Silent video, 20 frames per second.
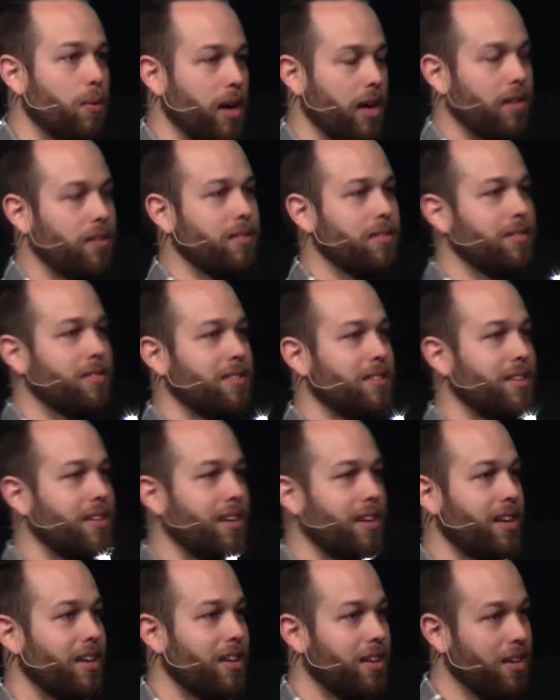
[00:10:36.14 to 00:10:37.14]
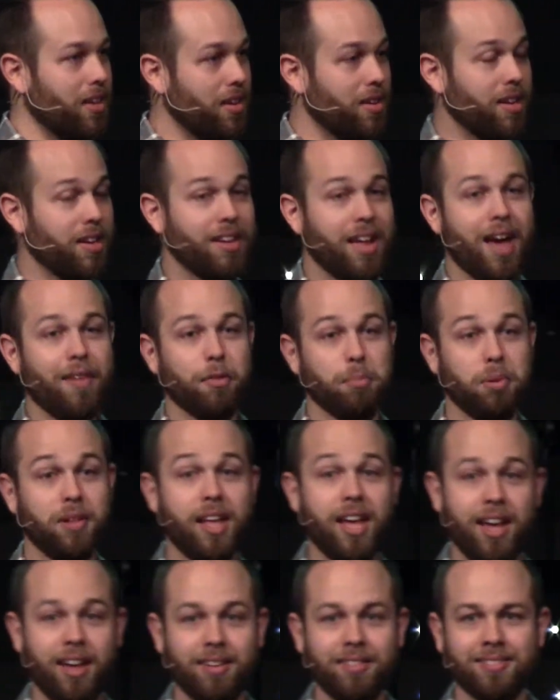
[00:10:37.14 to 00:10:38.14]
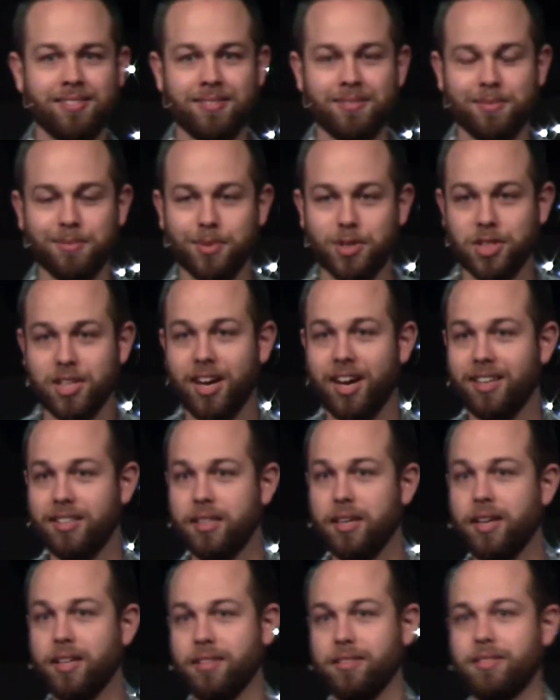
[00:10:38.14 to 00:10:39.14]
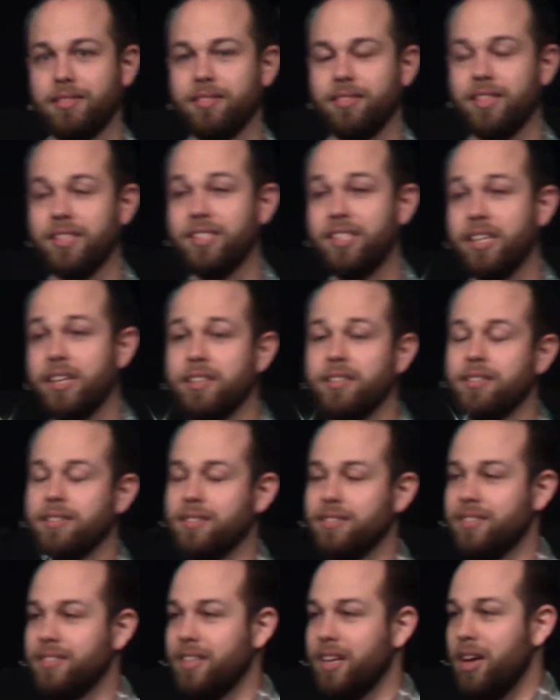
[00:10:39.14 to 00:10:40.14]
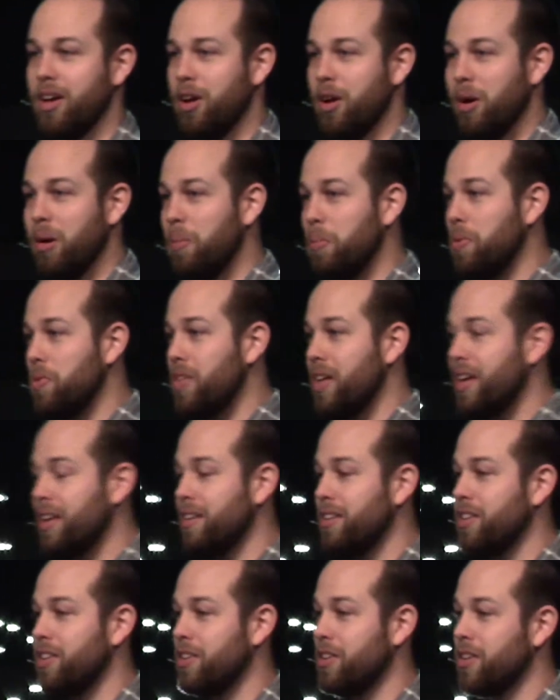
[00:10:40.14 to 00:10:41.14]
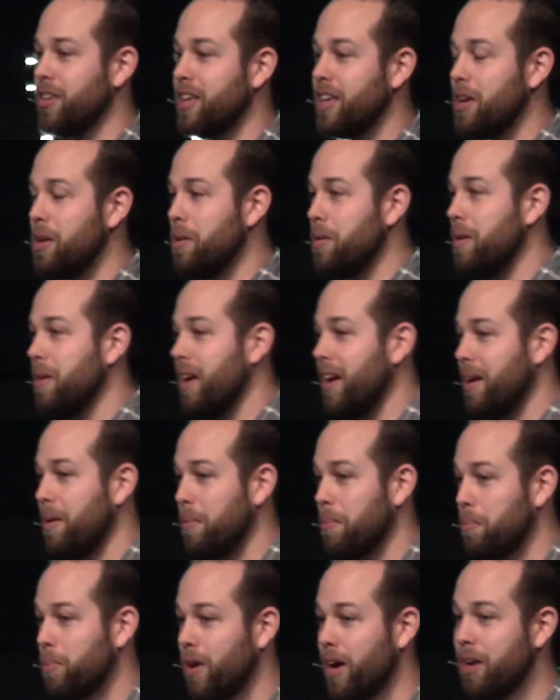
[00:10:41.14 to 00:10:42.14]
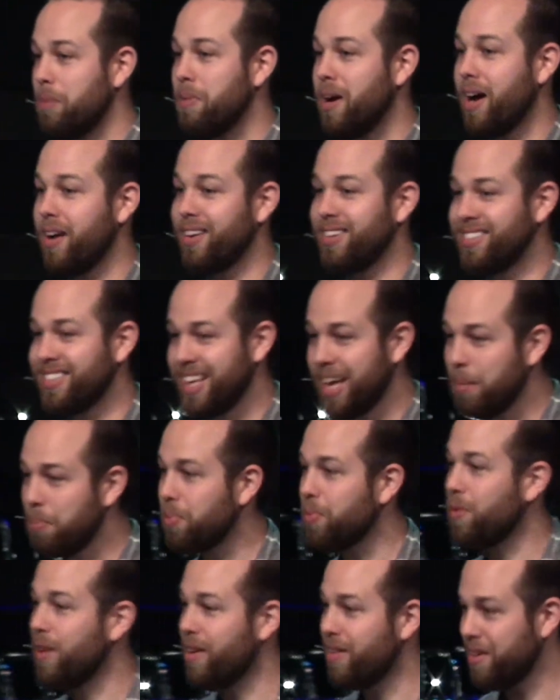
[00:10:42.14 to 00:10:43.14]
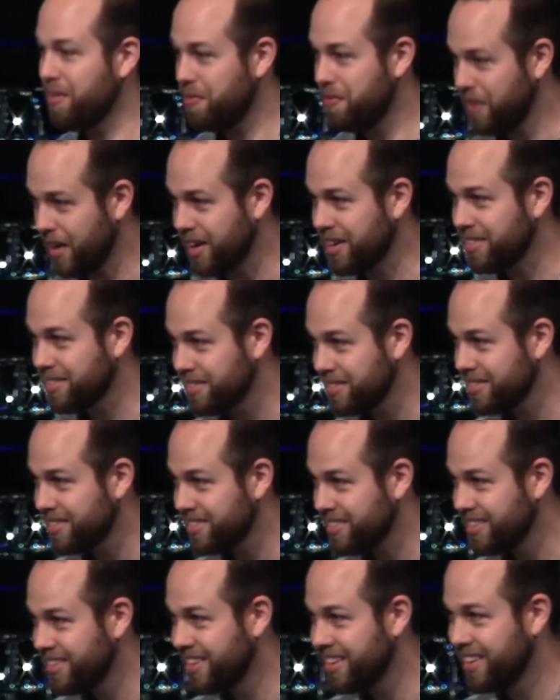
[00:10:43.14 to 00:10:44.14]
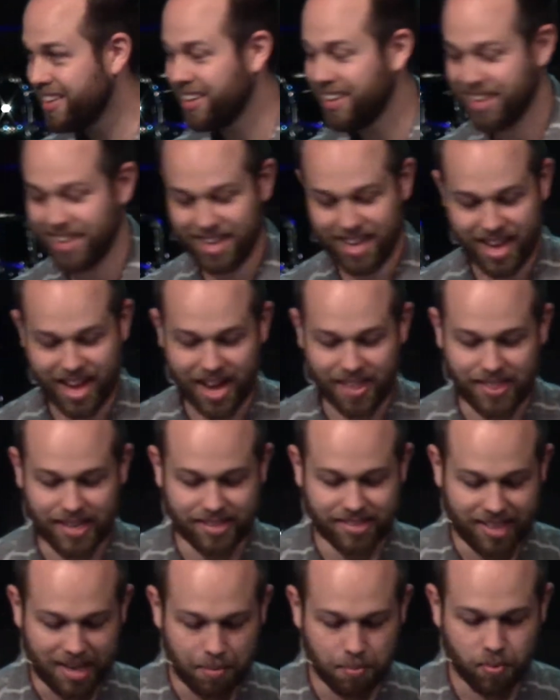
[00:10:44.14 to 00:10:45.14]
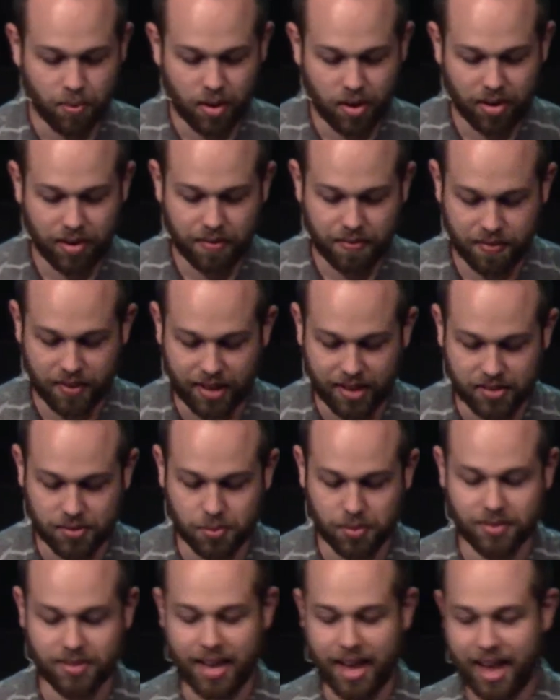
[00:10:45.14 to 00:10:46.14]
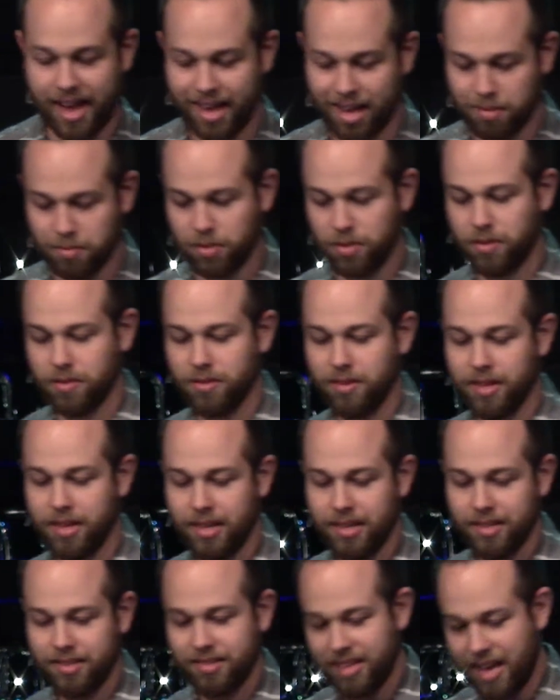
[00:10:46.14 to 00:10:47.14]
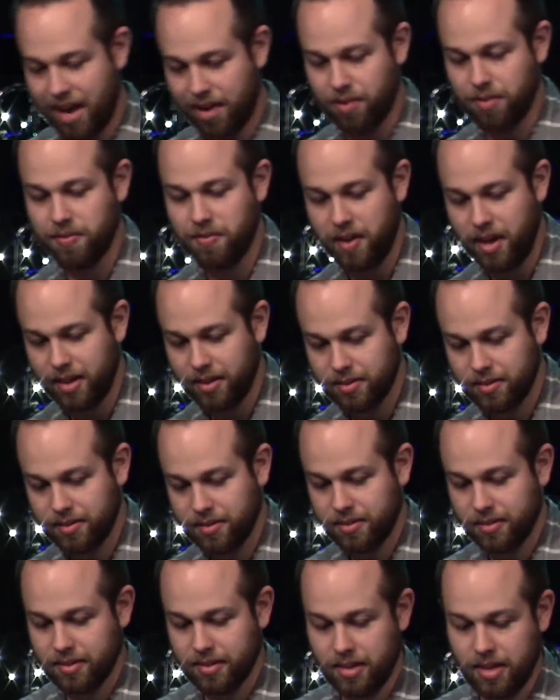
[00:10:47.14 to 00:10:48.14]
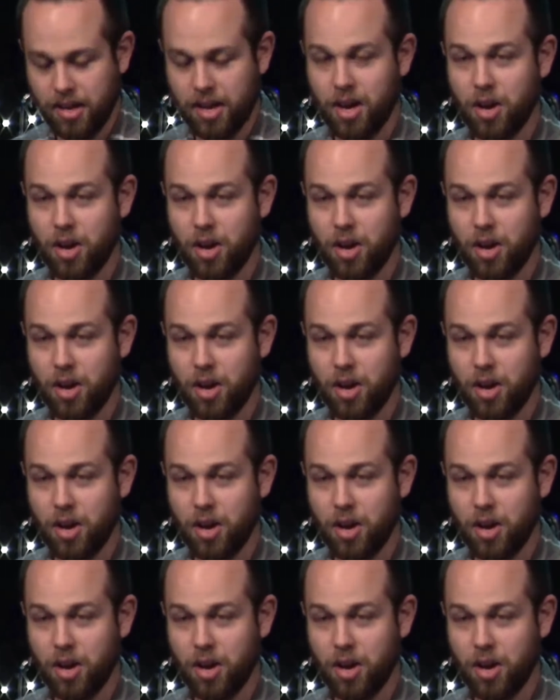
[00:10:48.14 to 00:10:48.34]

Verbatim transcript: Well, you need to have a plan, which God does and did, but then he brought about a temporary fix. And that temporary fix was animal sacrifice.